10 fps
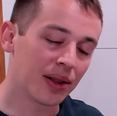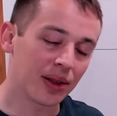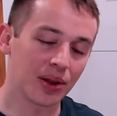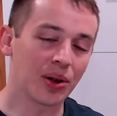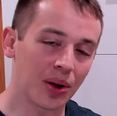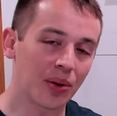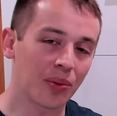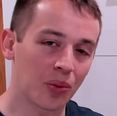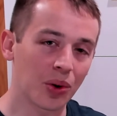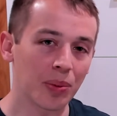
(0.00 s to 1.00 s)
you can
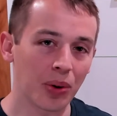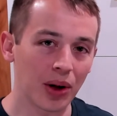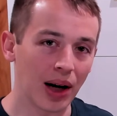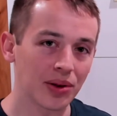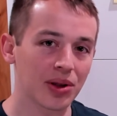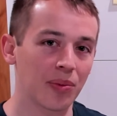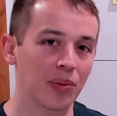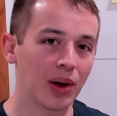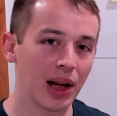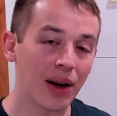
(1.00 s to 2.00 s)
really pull out some
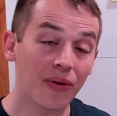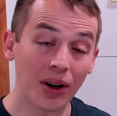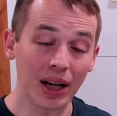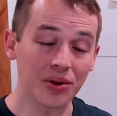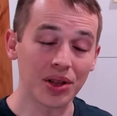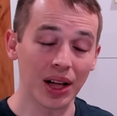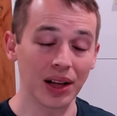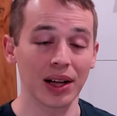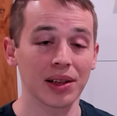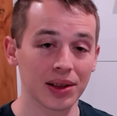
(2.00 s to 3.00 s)
very interesting
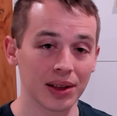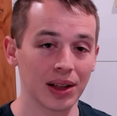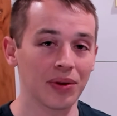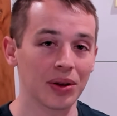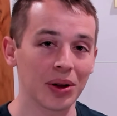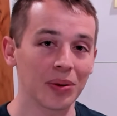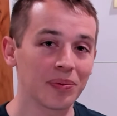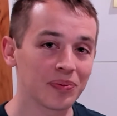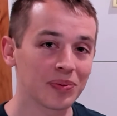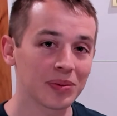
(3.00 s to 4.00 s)
things if you do.
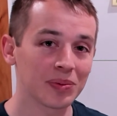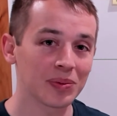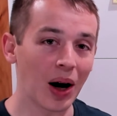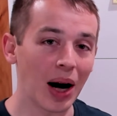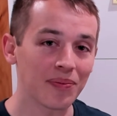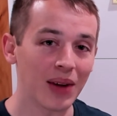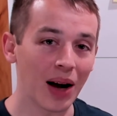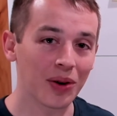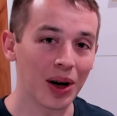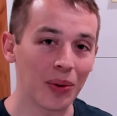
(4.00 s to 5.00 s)
All right, have
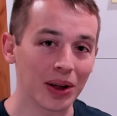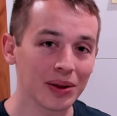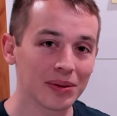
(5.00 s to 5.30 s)
a great one.